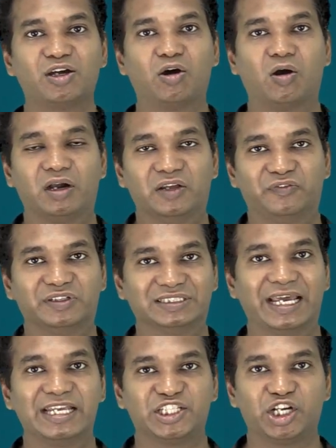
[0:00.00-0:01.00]
or if it's
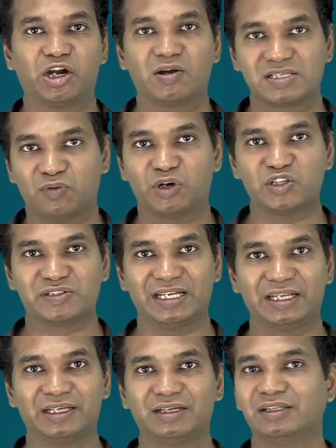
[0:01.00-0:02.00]
a HR or someone is
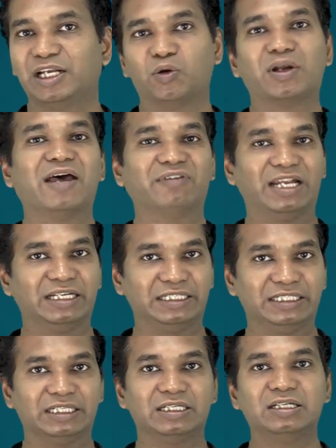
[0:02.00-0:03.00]
telling it, they don't have an
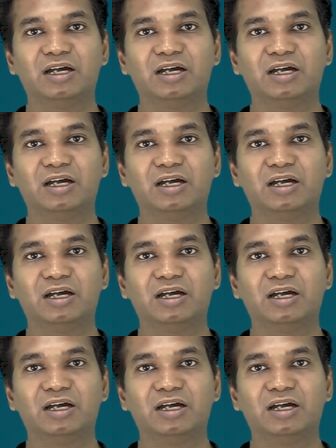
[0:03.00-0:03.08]
idea,